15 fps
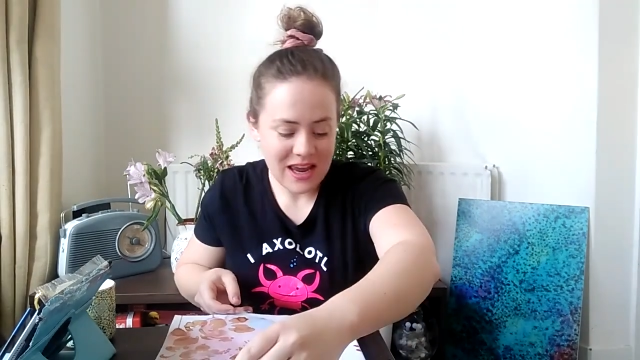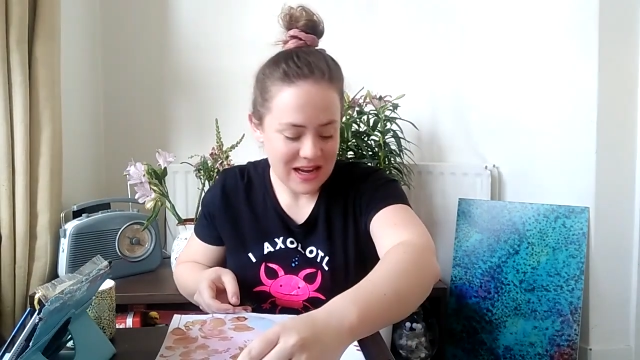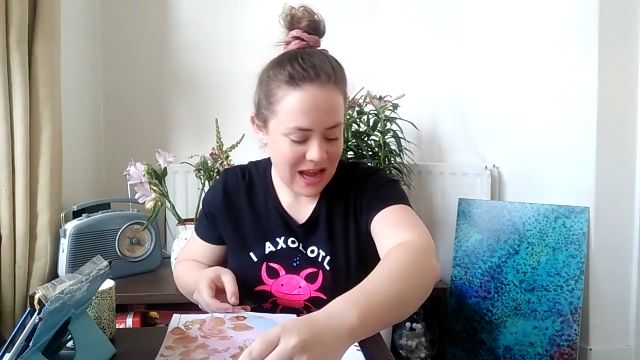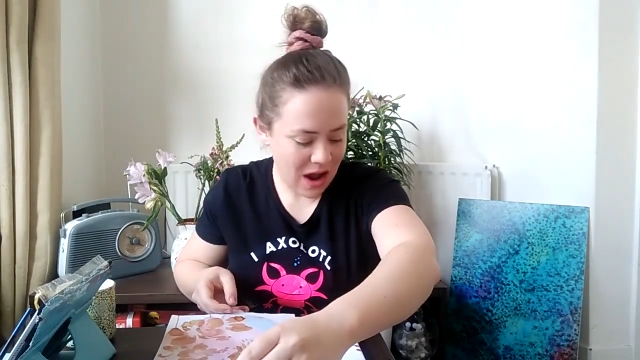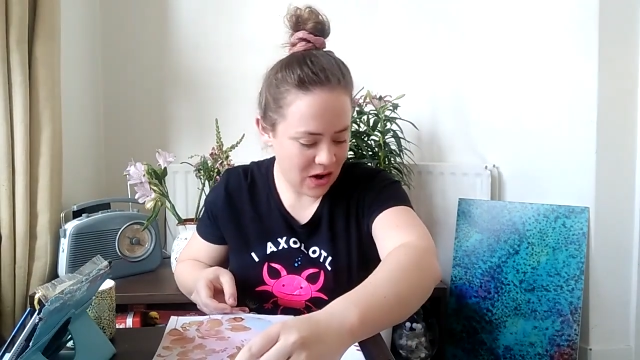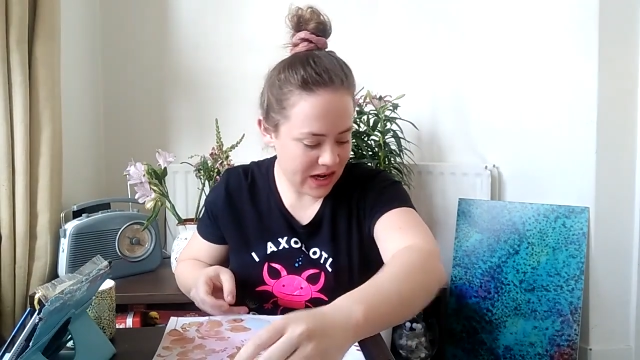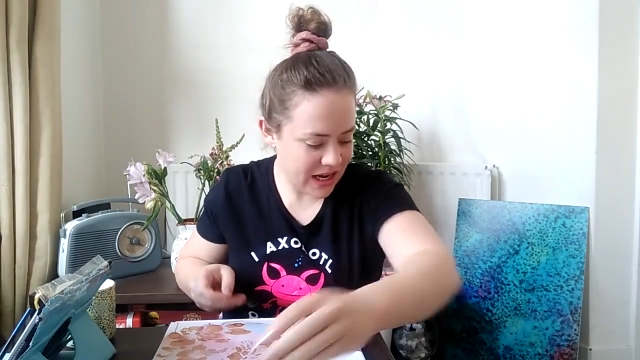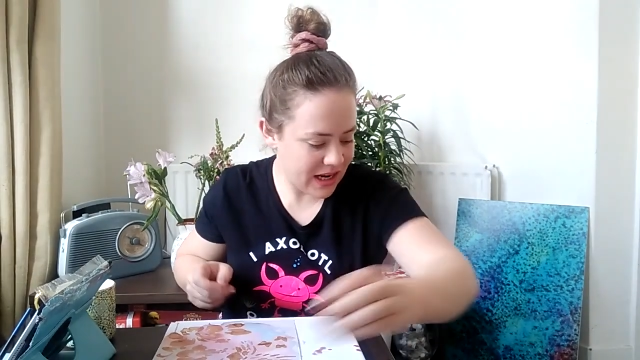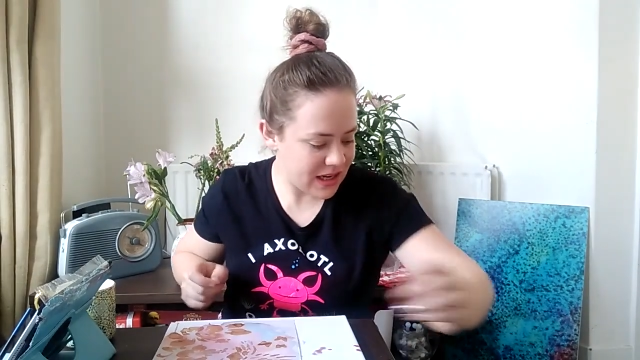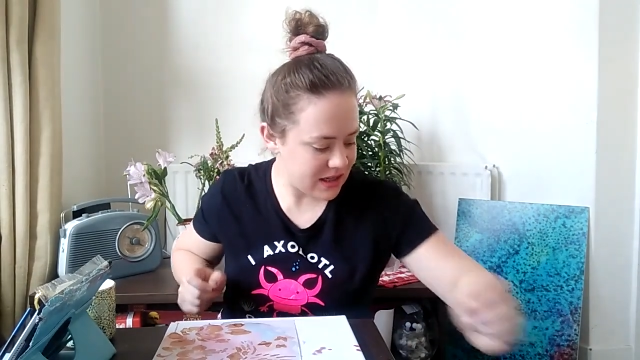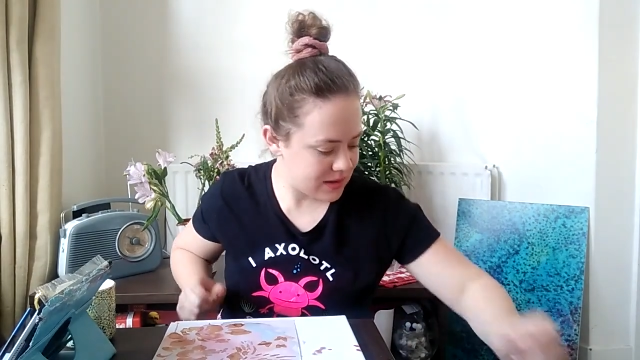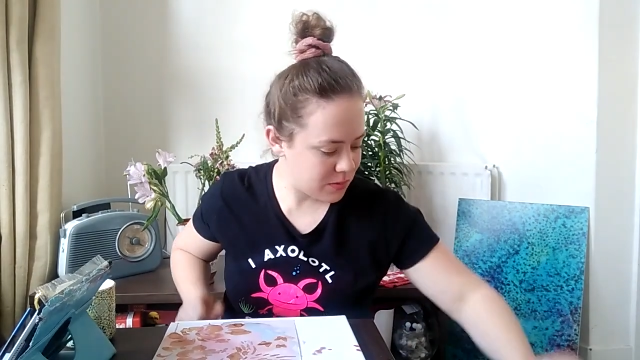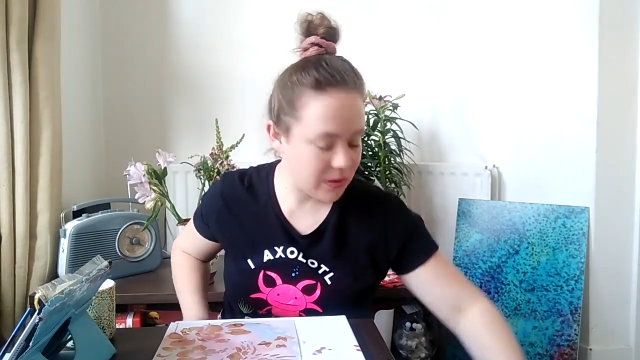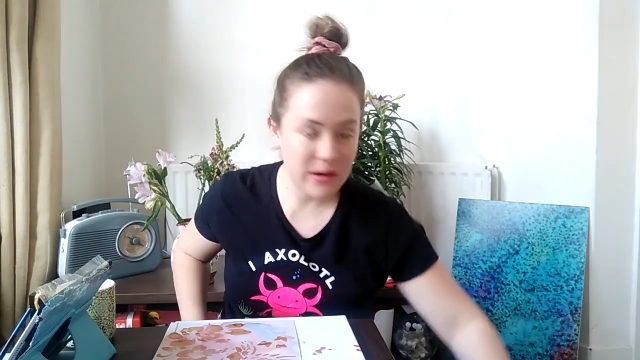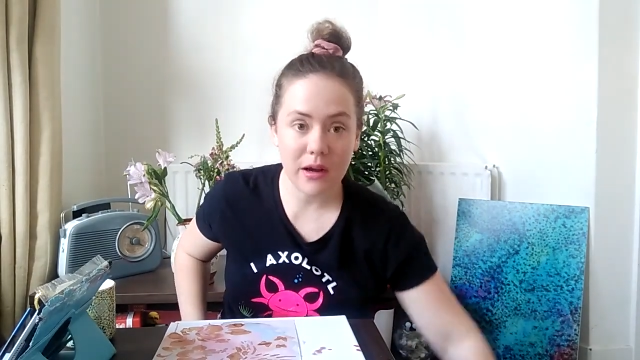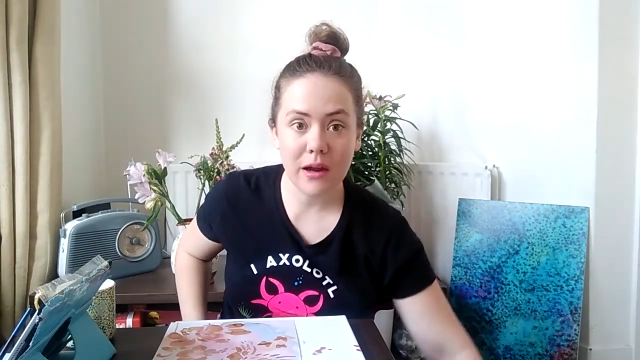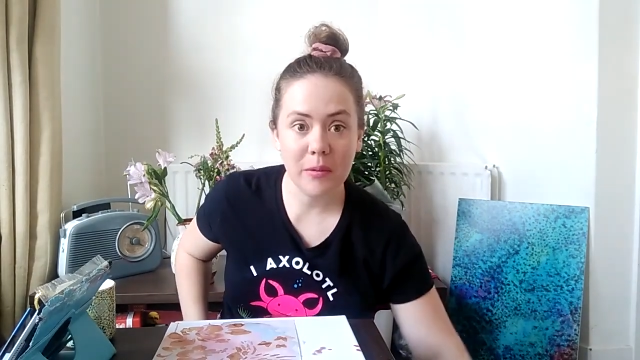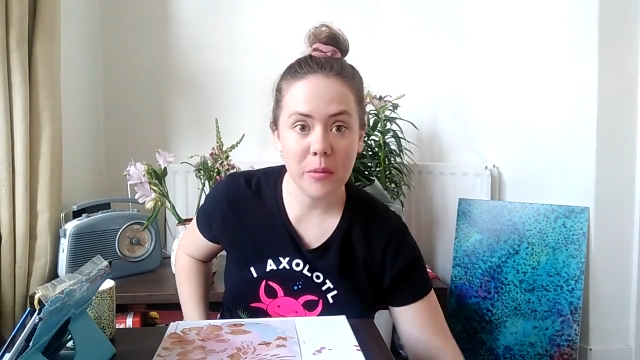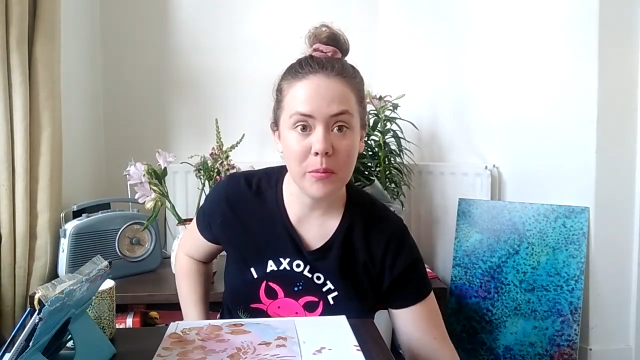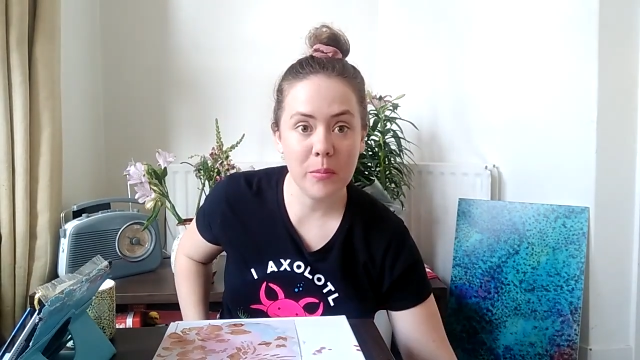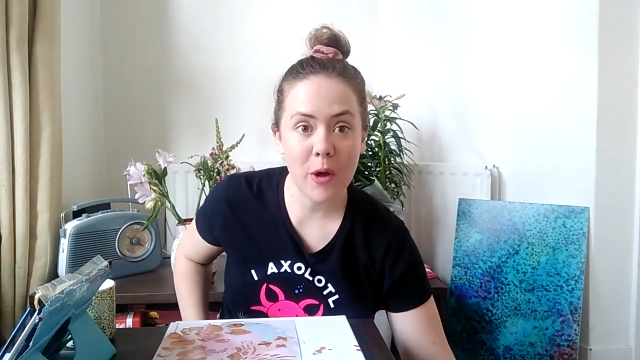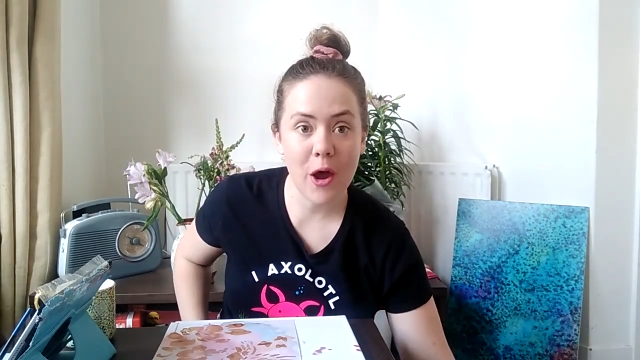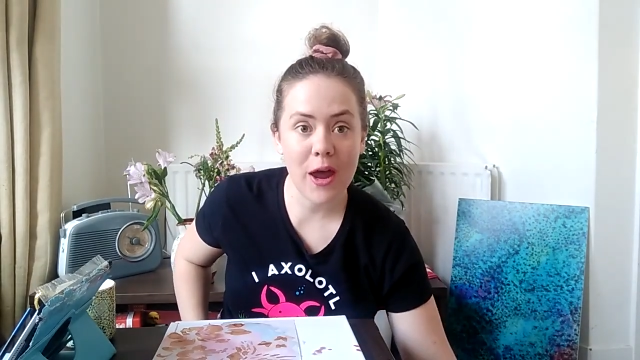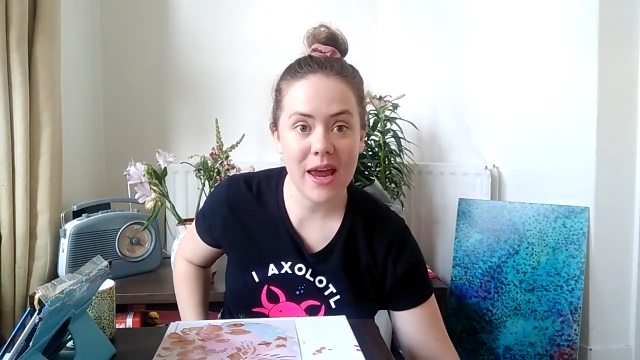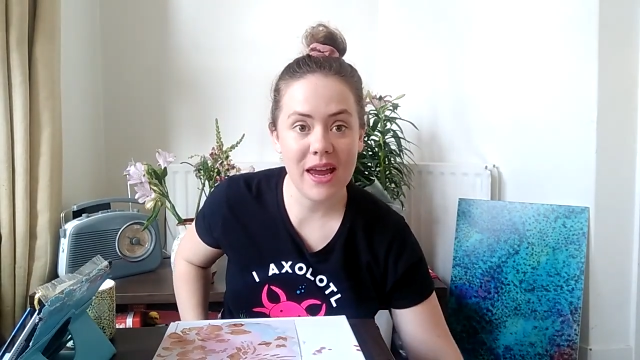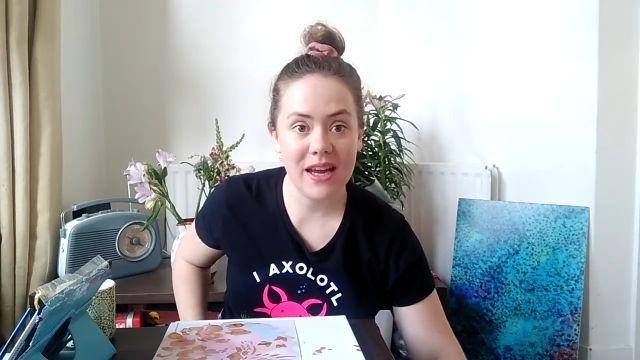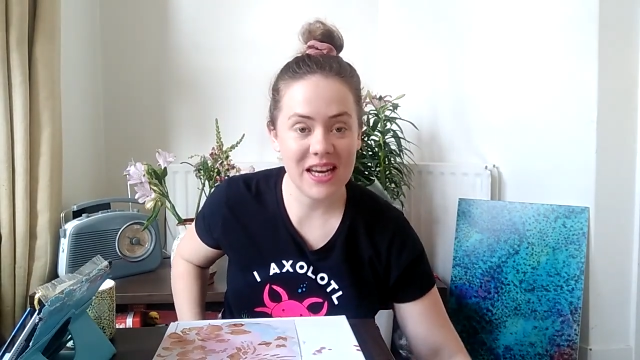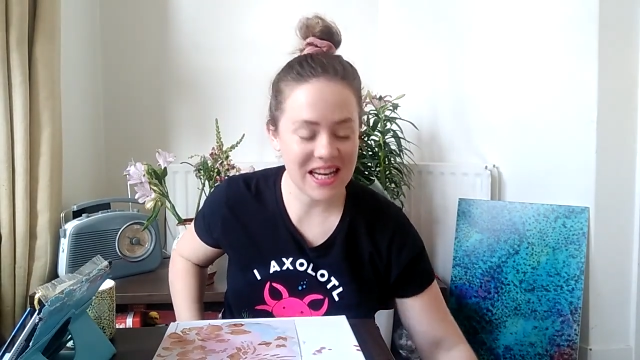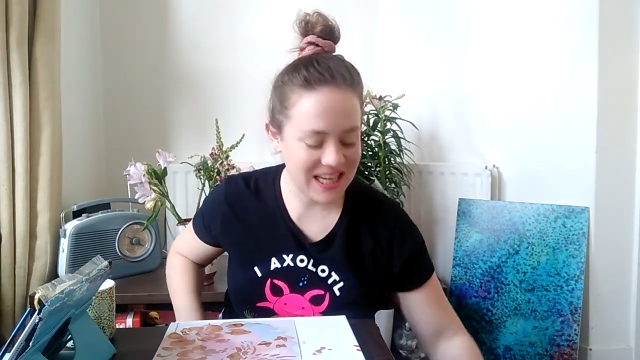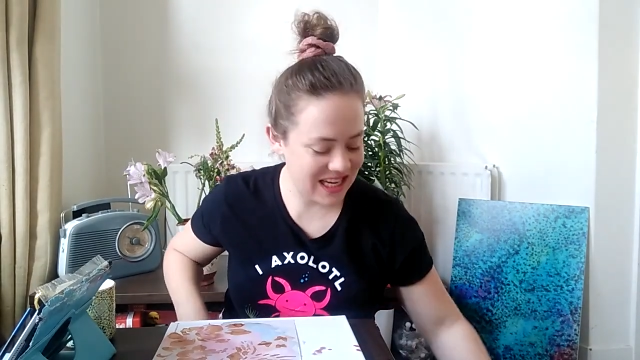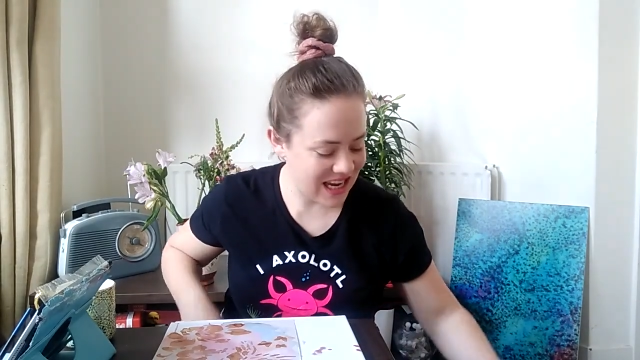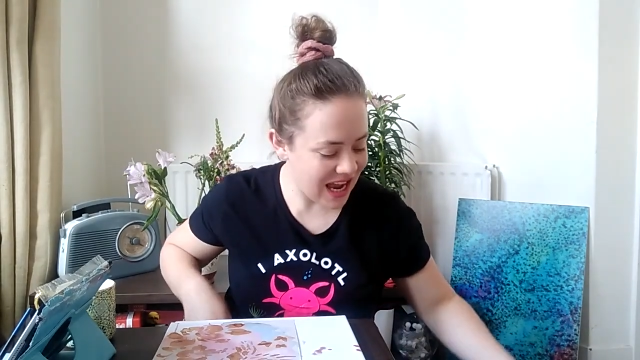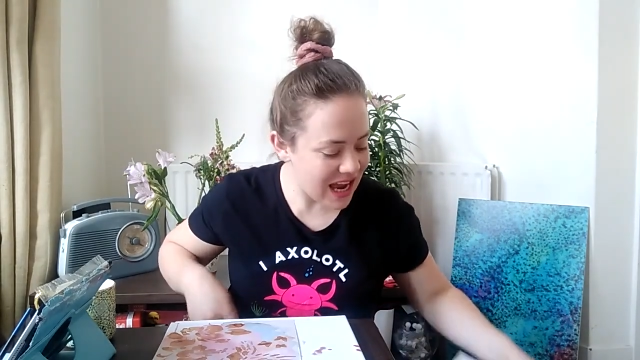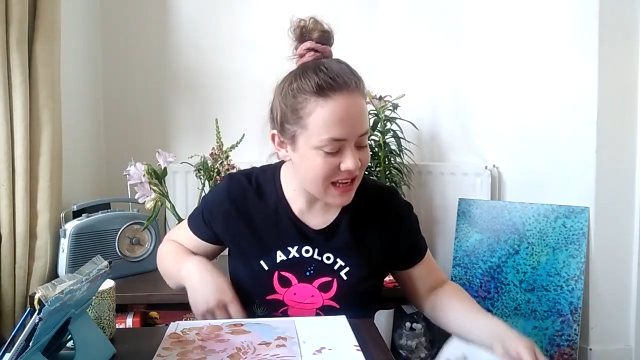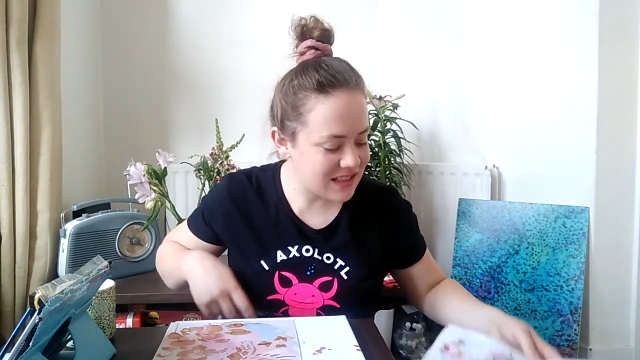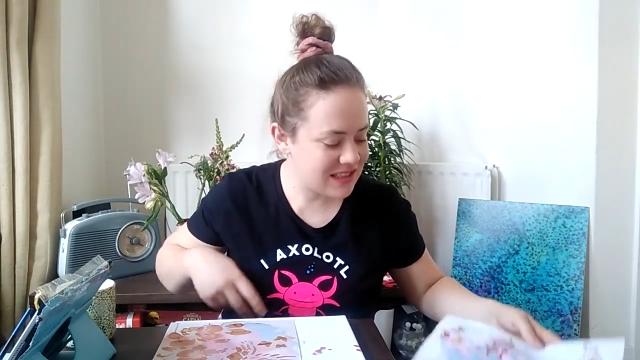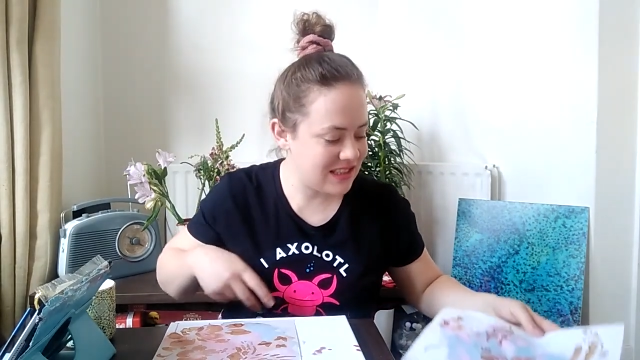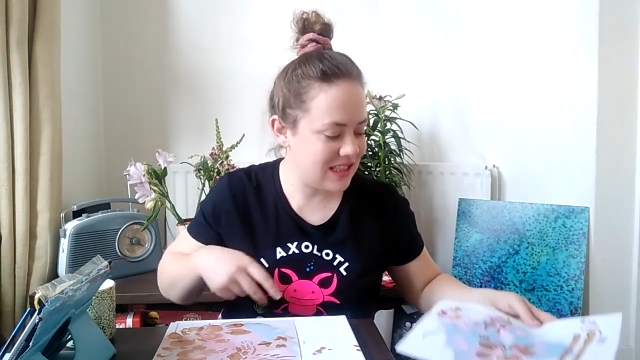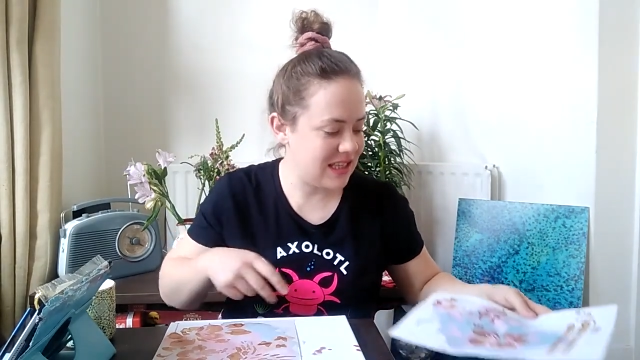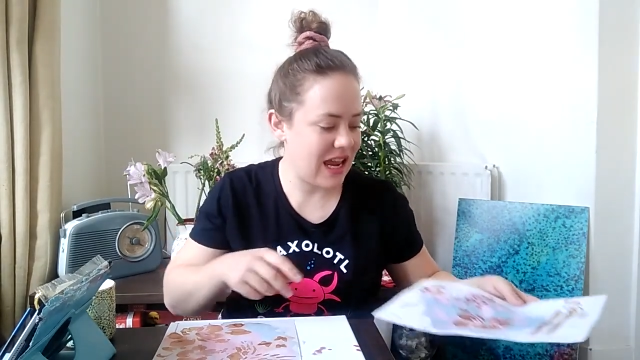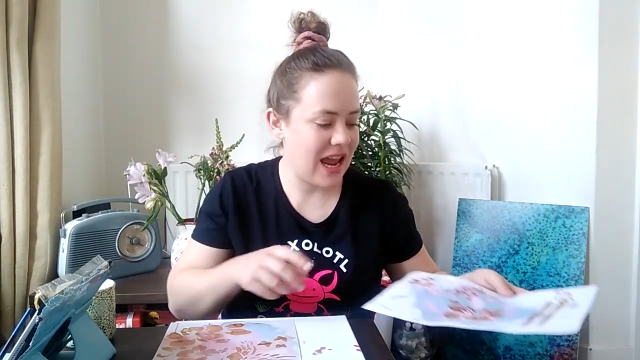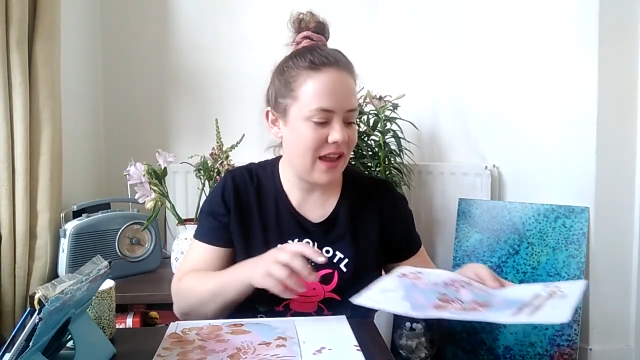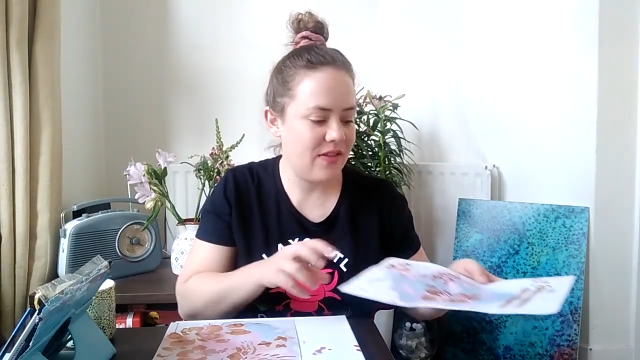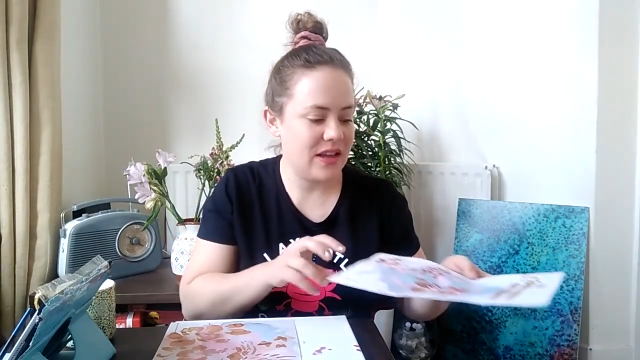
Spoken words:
Now here's one I prepared yesterday